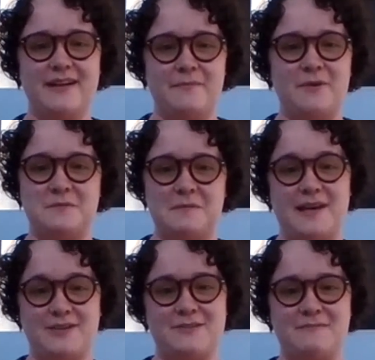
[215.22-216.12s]
most people
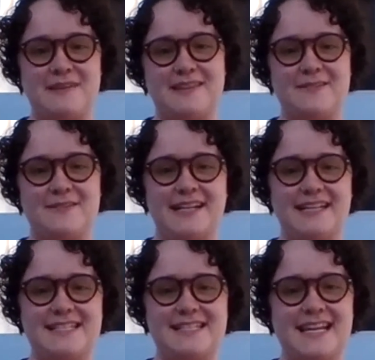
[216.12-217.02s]
actually mean the
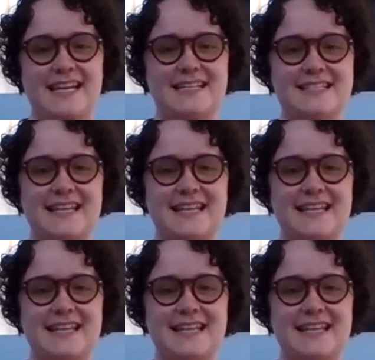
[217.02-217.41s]
United States.